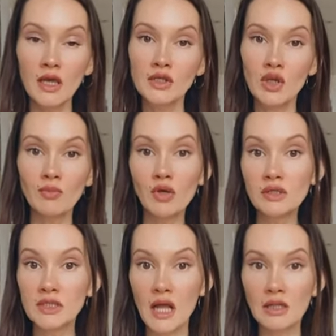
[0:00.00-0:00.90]
So I'm going to
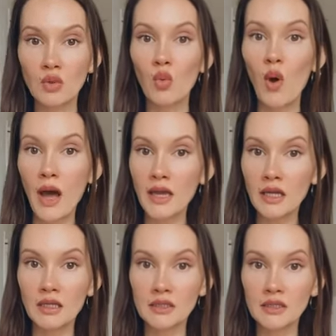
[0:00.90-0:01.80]
tell you why
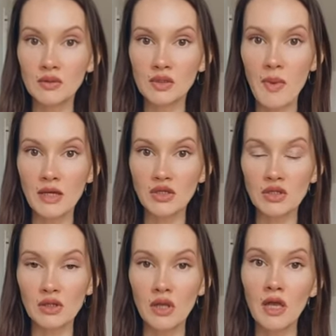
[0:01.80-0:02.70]
it is so
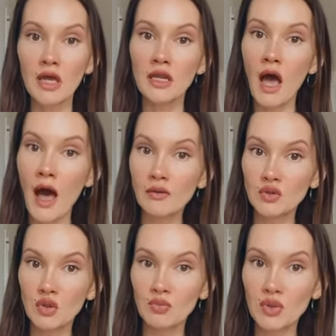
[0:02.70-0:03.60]
special and how
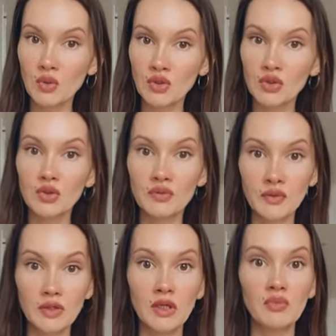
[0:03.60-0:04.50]
to approach it to
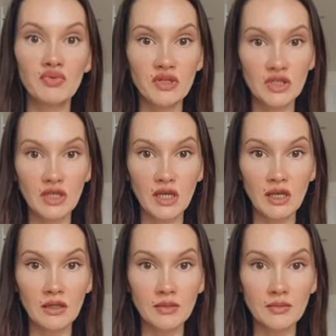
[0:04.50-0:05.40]
really appreciate
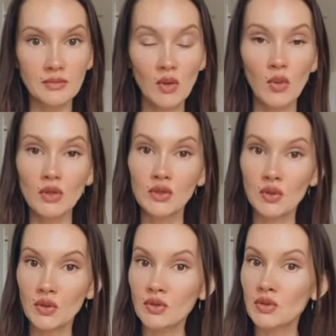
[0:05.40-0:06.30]
it. We're also
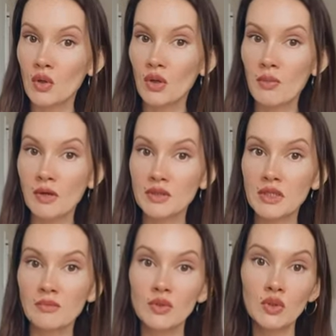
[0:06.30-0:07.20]
going to talk about
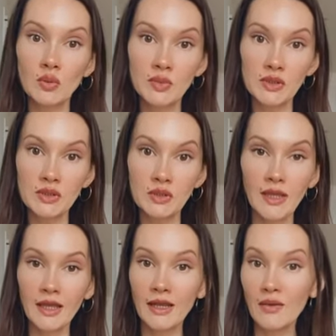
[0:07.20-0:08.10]
some dupes
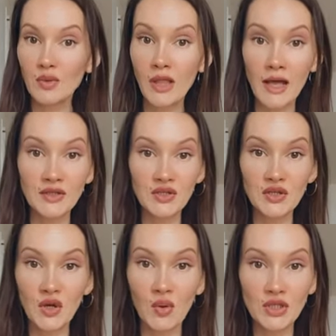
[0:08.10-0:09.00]
and I will answer
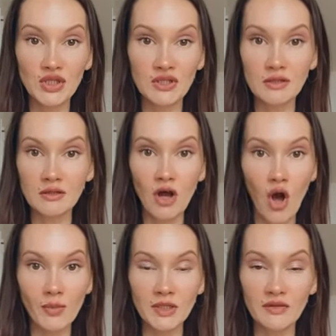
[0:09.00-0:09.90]
your questions in the
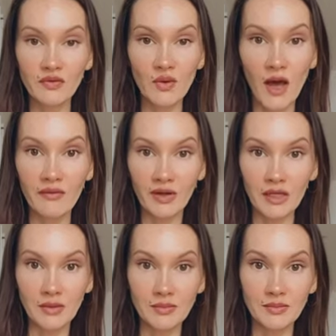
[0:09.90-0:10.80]
comments if you have any.